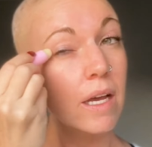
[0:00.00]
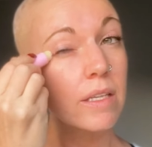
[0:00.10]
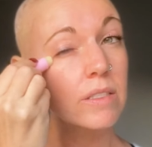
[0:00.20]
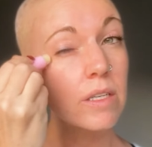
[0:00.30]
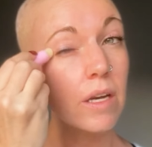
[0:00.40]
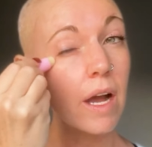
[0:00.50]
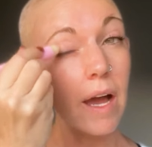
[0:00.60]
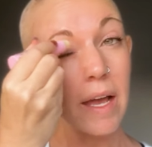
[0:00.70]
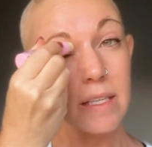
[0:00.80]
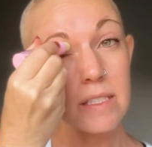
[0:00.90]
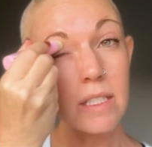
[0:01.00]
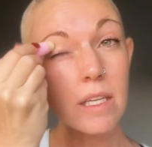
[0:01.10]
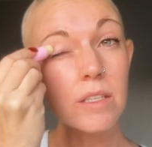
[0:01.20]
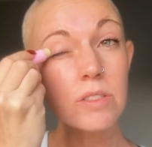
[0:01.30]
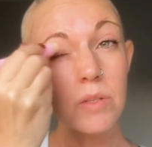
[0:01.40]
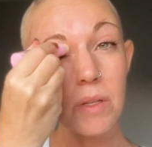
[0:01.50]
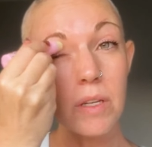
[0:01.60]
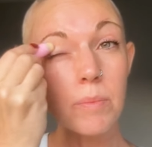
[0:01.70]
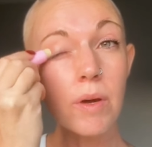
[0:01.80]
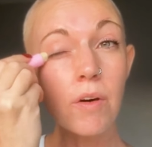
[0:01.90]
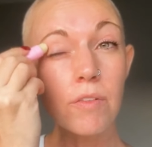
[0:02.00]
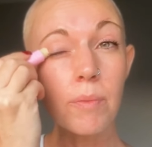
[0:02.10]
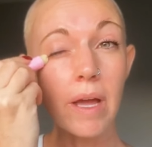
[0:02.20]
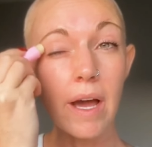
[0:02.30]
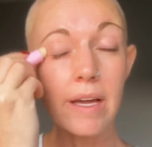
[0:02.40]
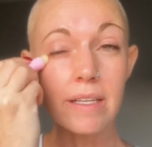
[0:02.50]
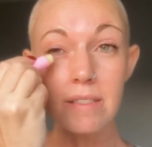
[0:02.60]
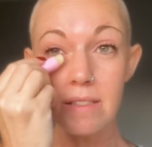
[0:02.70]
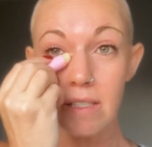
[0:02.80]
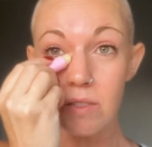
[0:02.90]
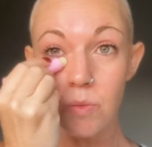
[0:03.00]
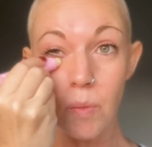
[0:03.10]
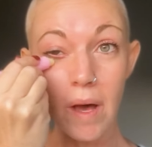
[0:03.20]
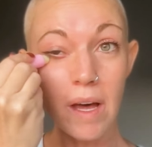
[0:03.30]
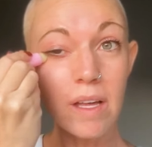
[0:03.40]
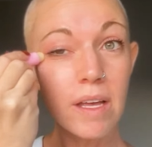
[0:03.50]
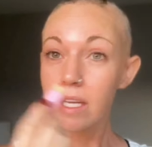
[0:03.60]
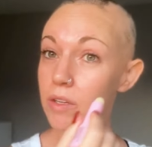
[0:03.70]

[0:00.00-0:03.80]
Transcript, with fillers: under your eyes, and I'll do a little bit over my eyes as well.